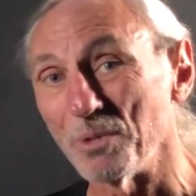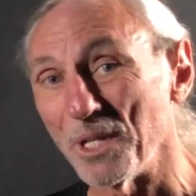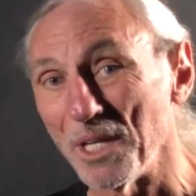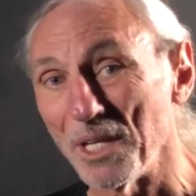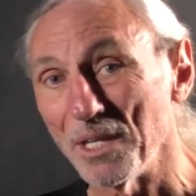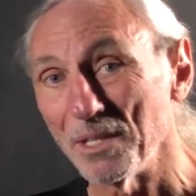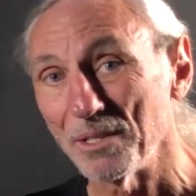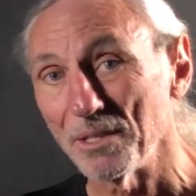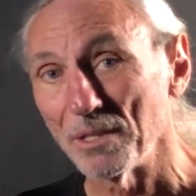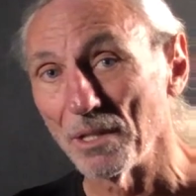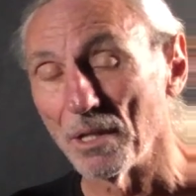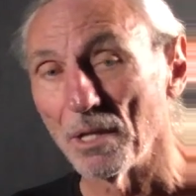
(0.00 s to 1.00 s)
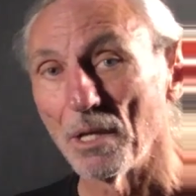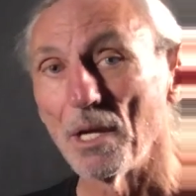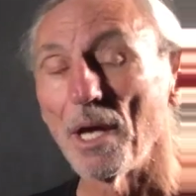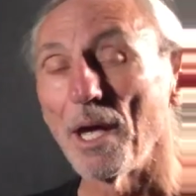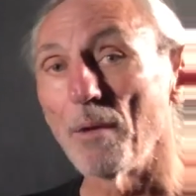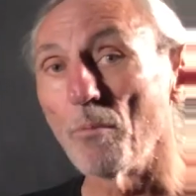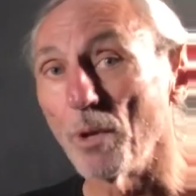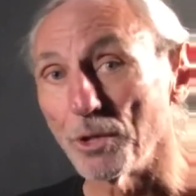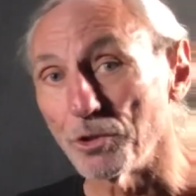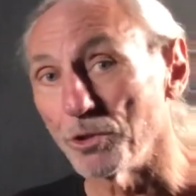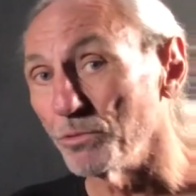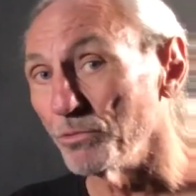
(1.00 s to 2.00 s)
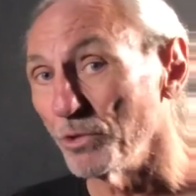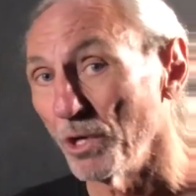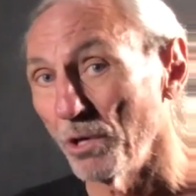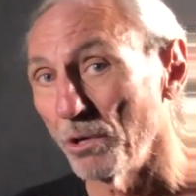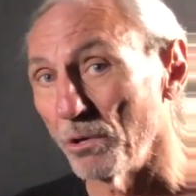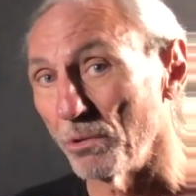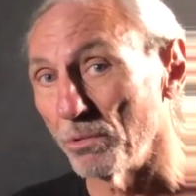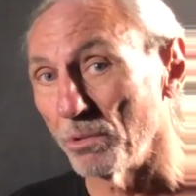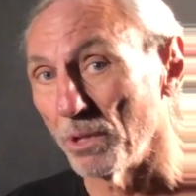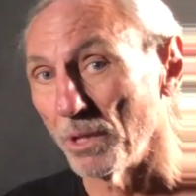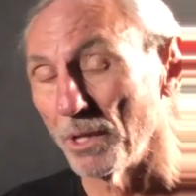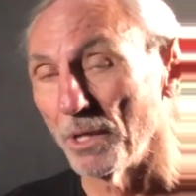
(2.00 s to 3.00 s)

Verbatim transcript: hear and what you know,